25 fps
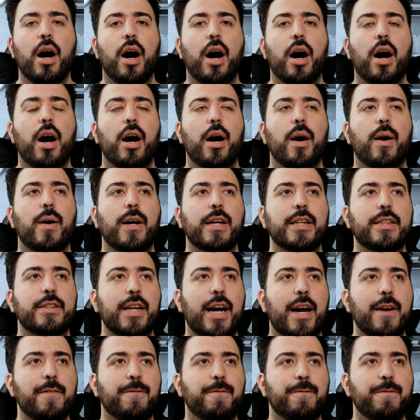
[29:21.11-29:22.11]
Uh,
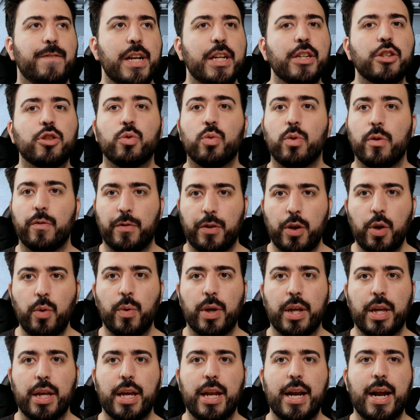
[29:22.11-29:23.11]
I, I finished
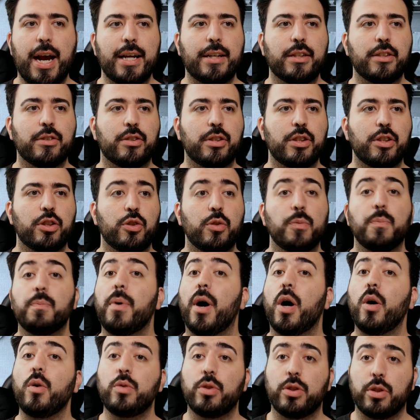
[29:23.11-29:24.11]
reviewing it. I just need to
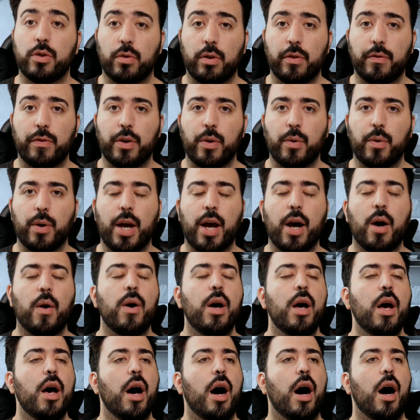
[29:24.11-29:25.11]
post the review
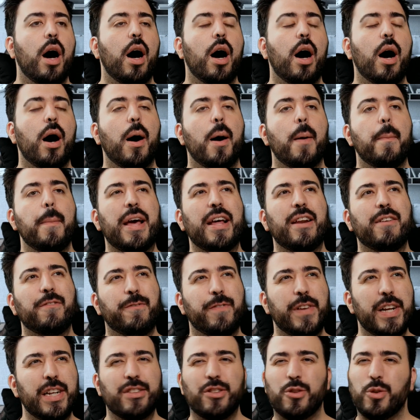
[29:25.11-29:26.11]
now um, and
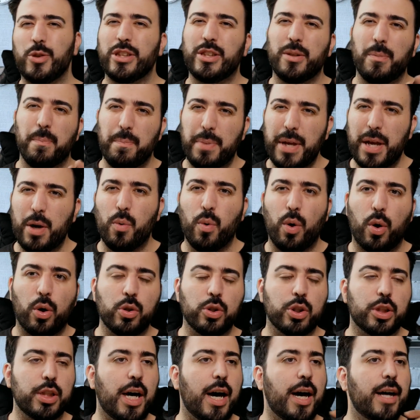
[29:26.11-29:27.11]
finish doing some
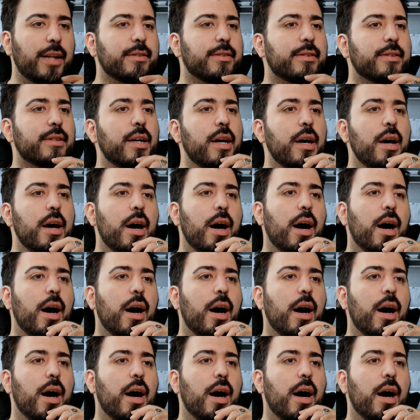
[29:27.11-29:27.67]
B-roll shots.